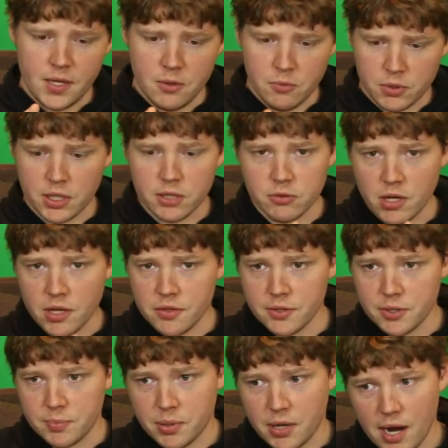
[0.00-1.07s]
we're going to run
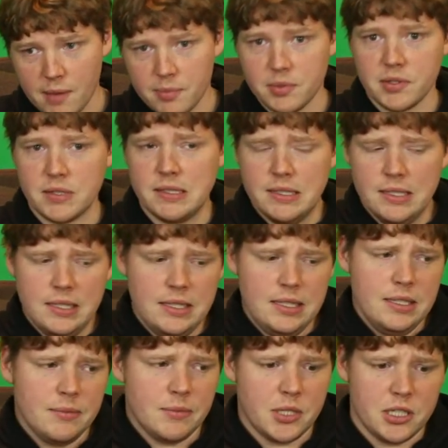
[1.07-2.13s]
through probably...
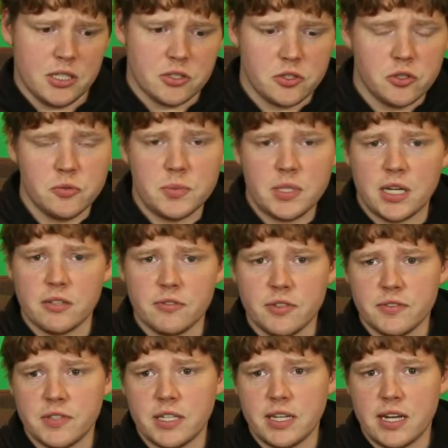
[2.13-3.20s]
I'm going to assume ten or
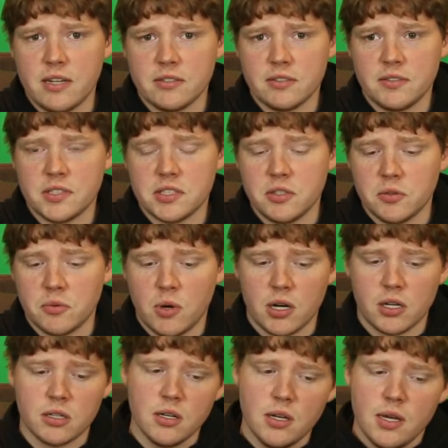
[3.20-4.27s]
fifteen gallons of distilled
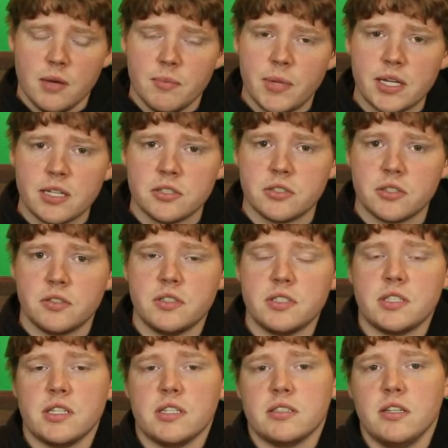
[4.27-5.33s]
water, making sure these
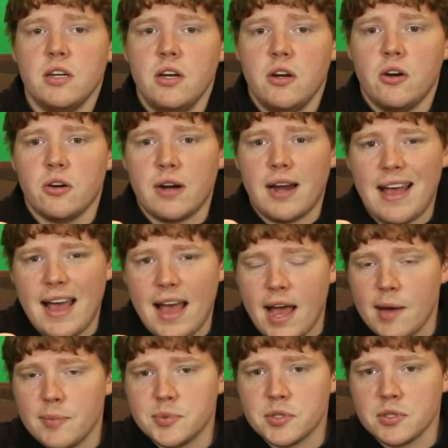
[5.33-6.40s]
things are
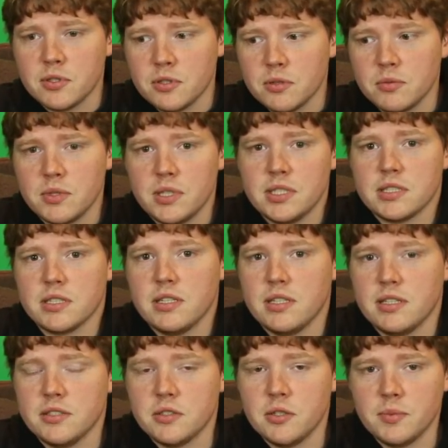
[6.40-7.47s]
absolutely as
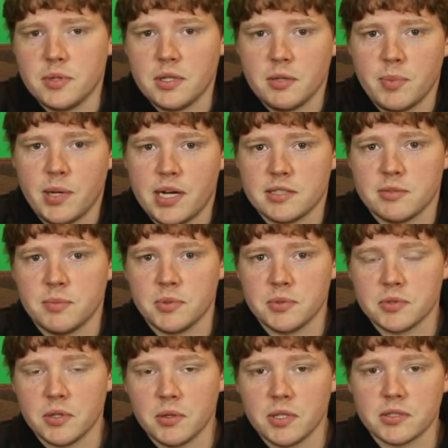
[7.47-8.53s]
clean as humanly possible.
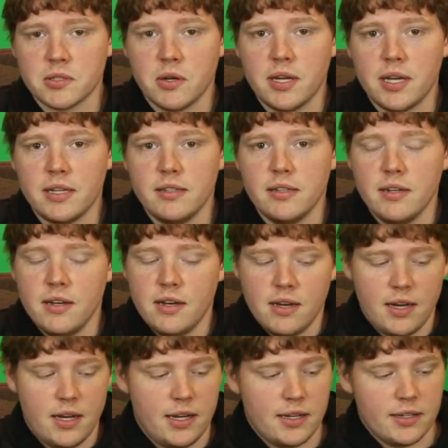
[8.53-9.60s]
So let's go ahead
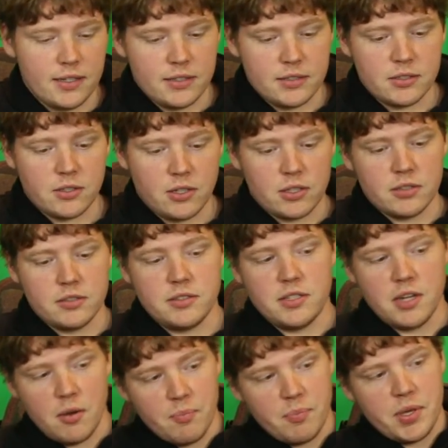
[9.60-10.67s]
uh, and start
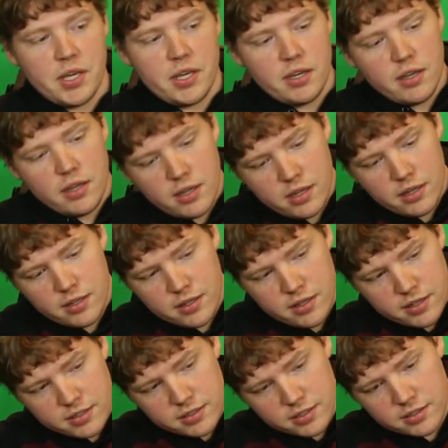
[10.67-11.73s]
dumping
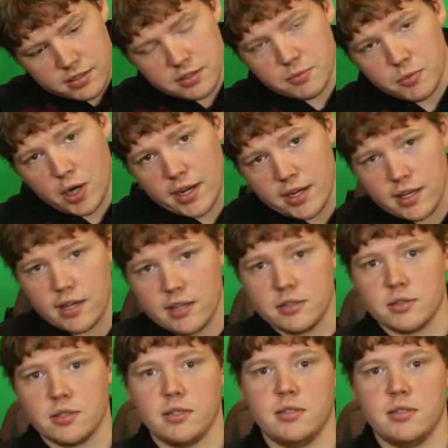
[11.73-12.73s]
this into some radiators.